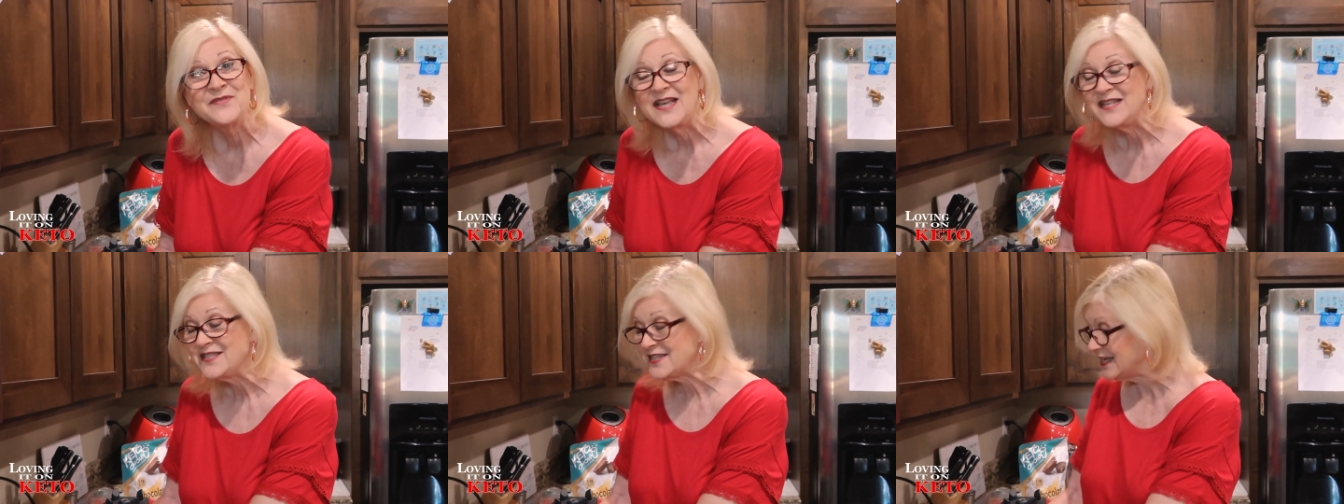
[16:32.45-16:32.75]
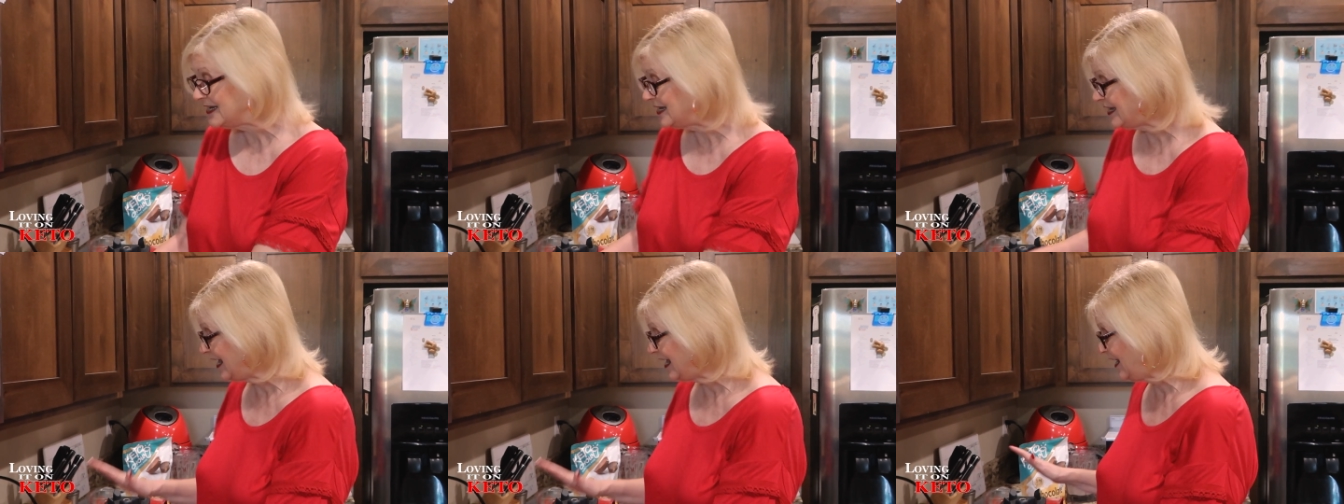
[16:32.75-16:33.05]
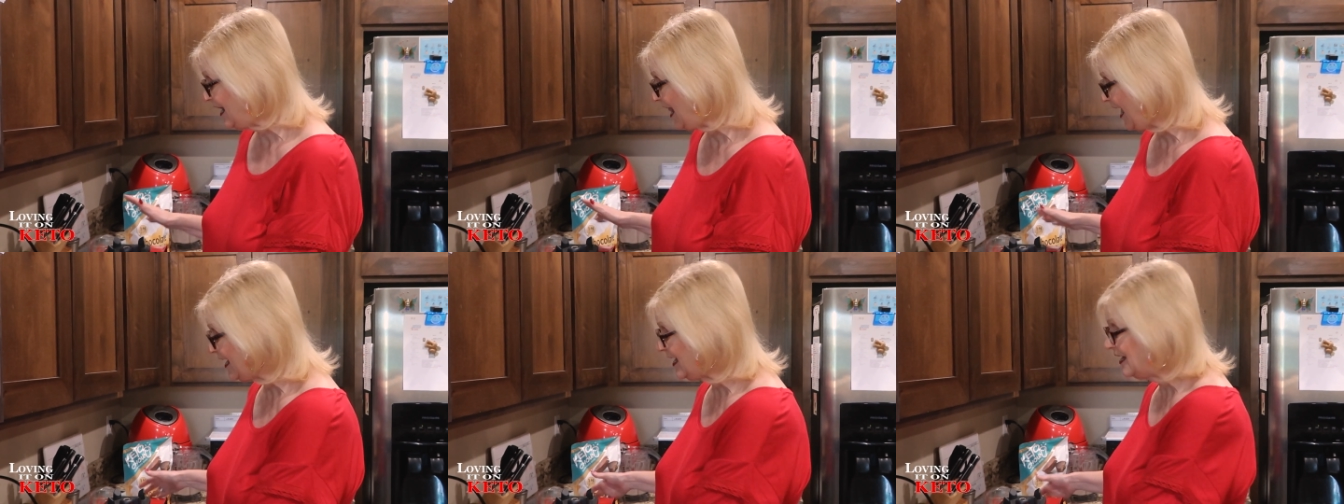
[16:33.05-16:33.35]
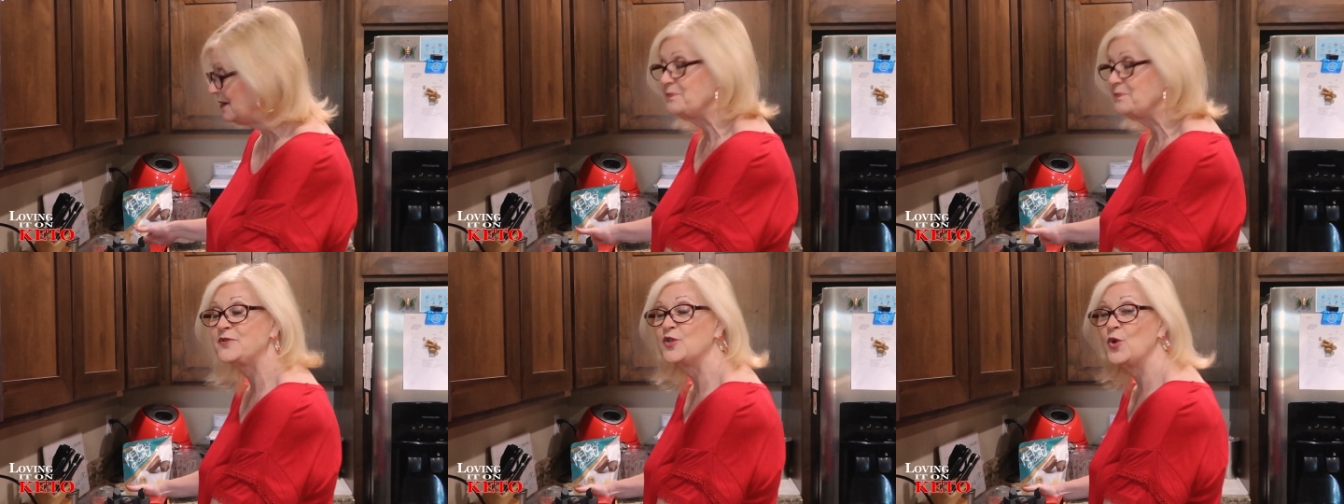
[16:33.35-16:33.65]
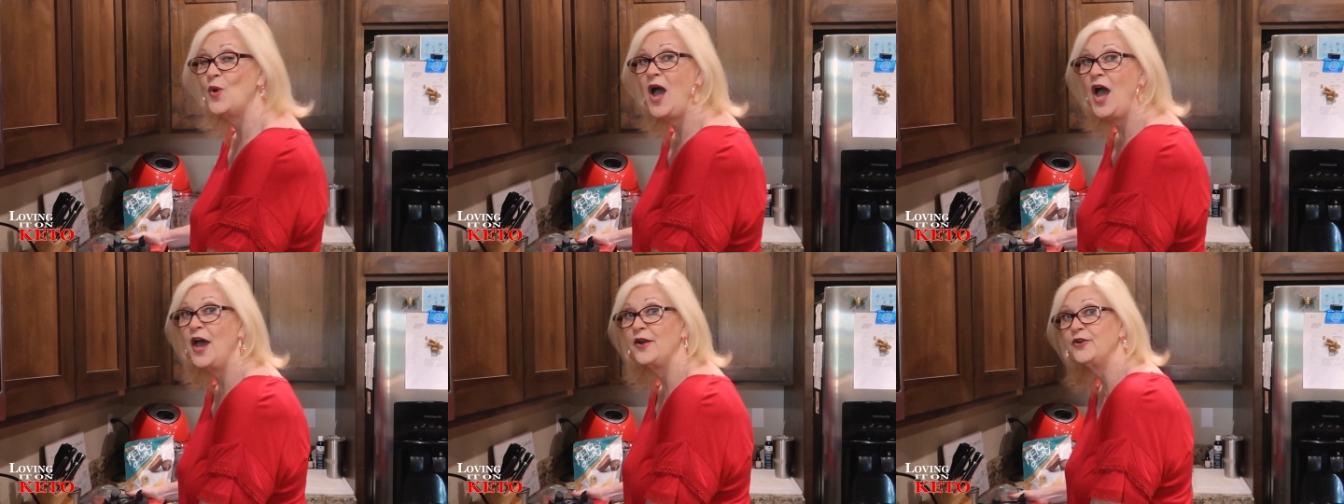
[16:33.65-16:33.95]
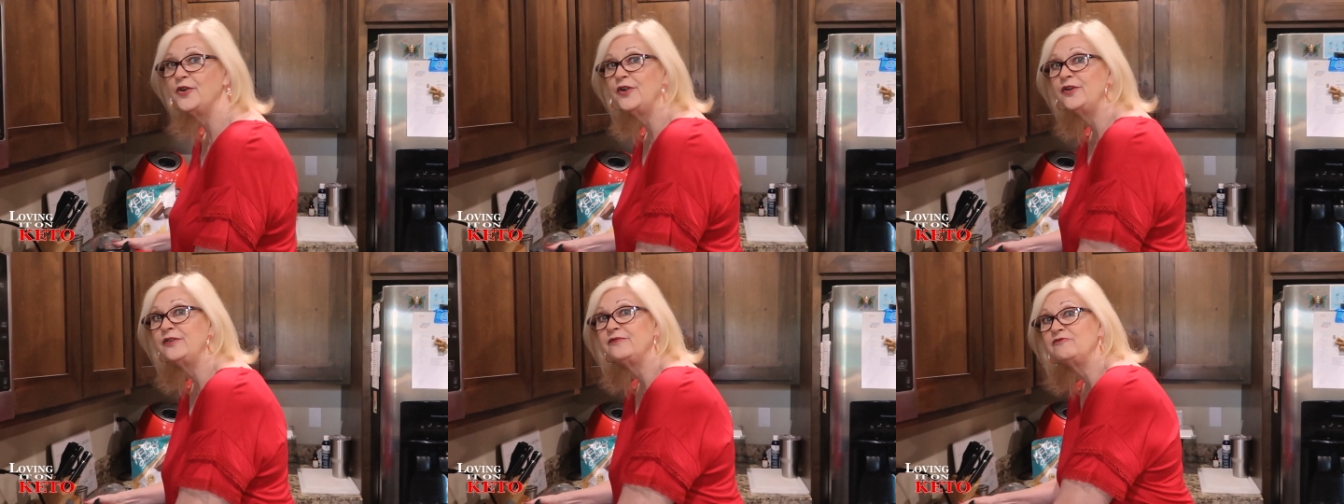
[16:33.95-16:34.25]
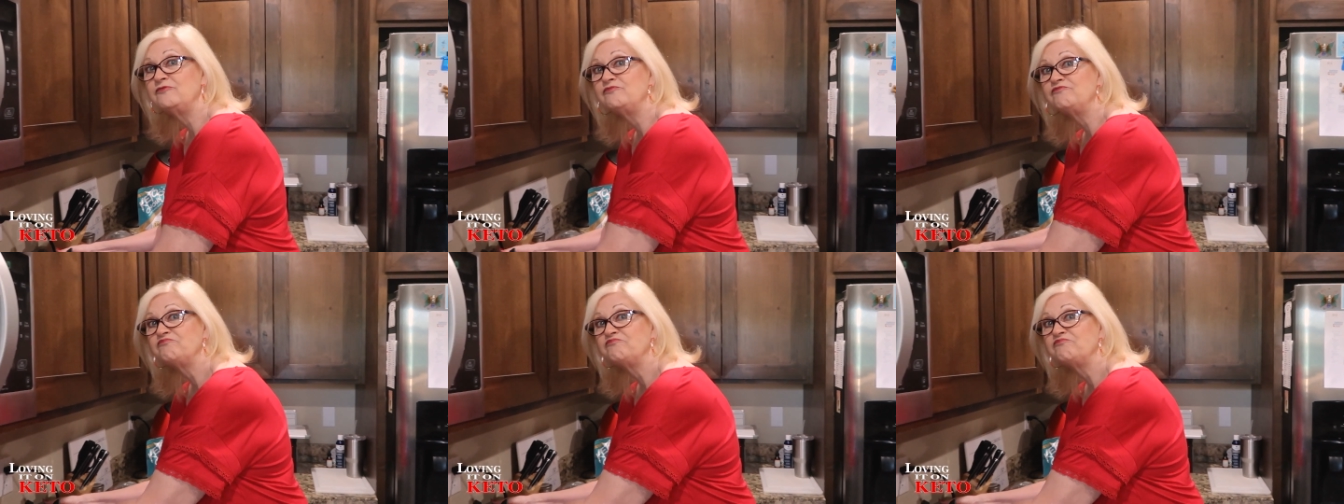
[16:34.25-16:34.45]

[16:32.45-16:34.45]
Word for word: It's going to get like a, to 100,